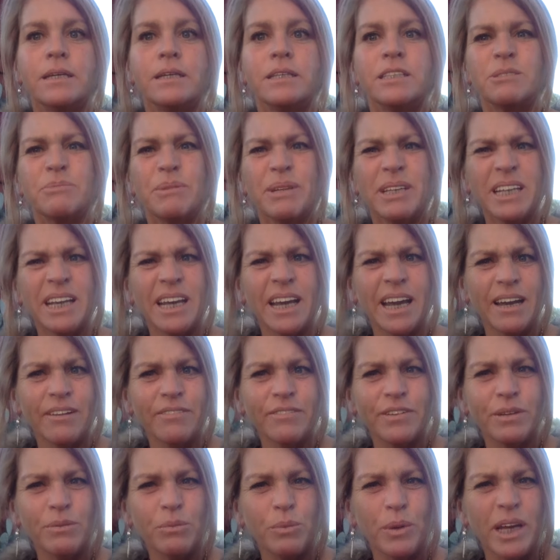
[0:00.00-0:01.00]
It's been a
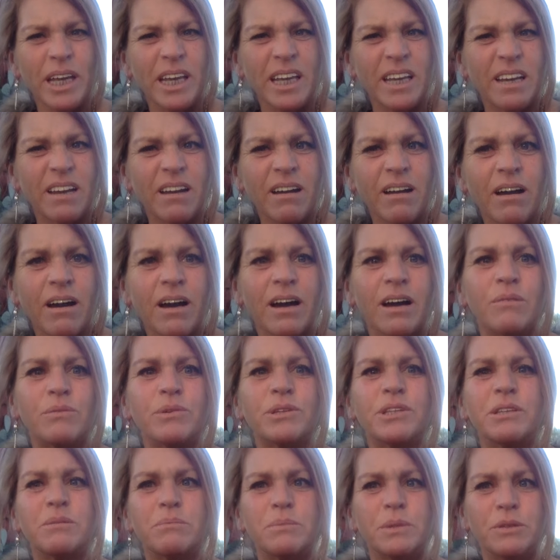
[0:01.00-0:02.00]
heavy week, huh?
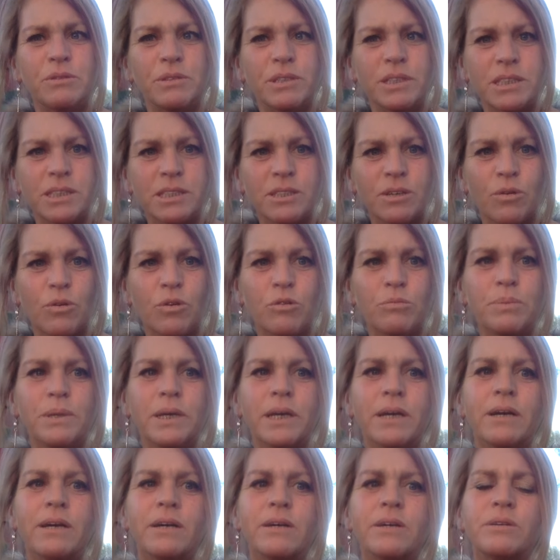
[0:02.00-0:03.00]
With the moon in
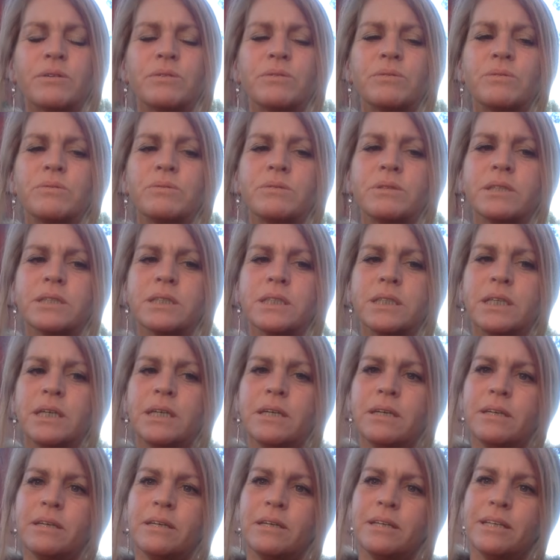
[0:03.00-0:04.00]
Scorpio.
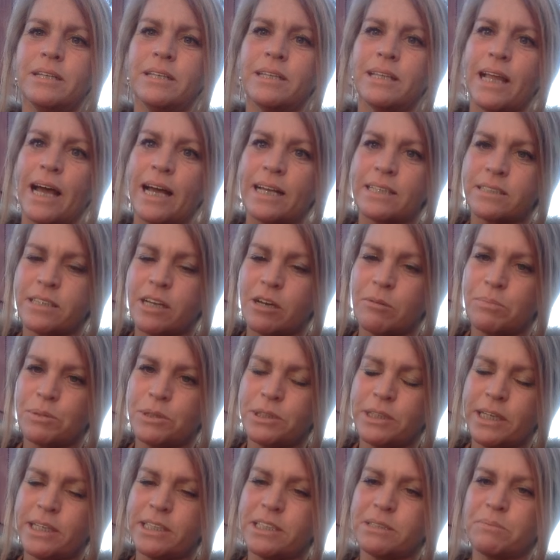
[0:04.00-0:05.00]
Last couple
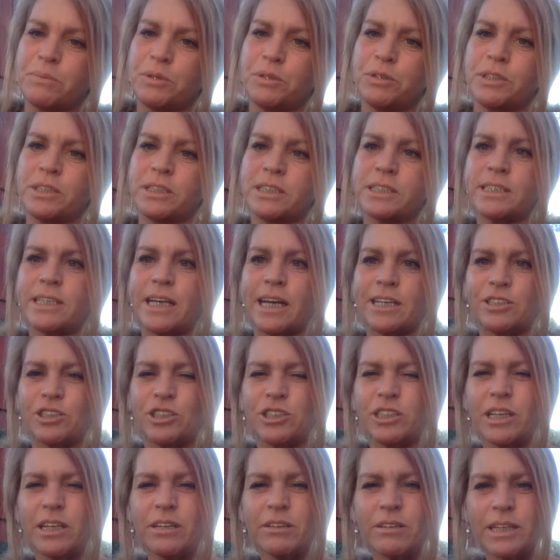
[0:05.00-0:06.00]
days, moon in
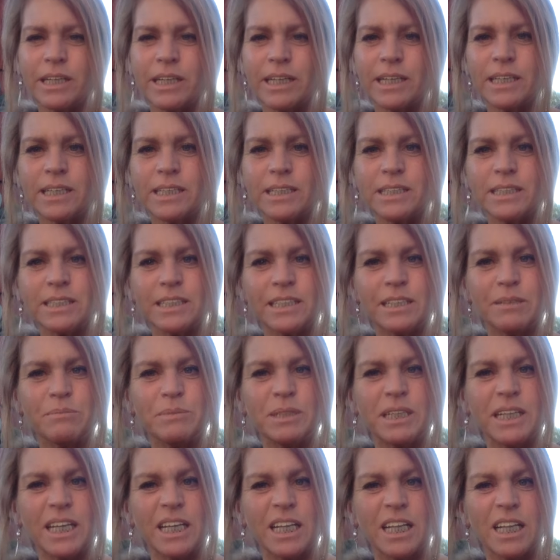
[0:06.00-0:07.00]
Sagittarius
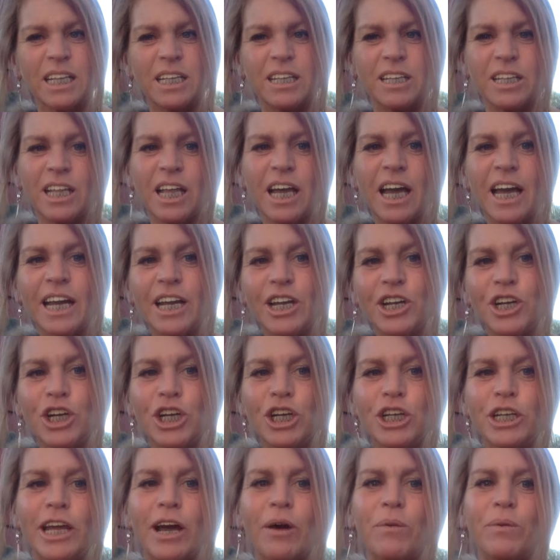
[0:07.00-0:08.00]
seemed to get a little
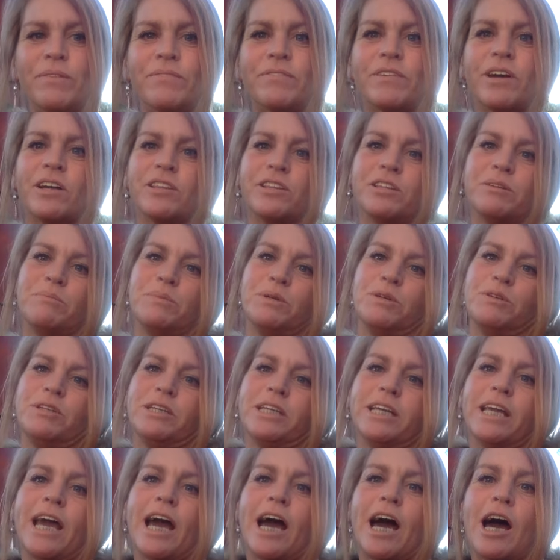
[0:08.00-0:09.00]
lighter. Now we've got the moon
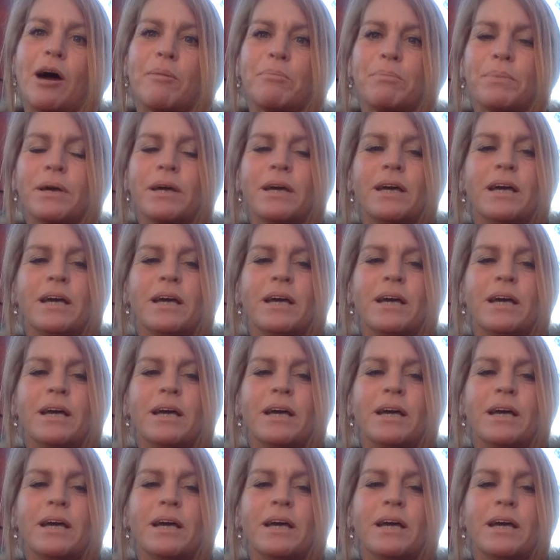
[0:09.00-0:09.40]
in Cap.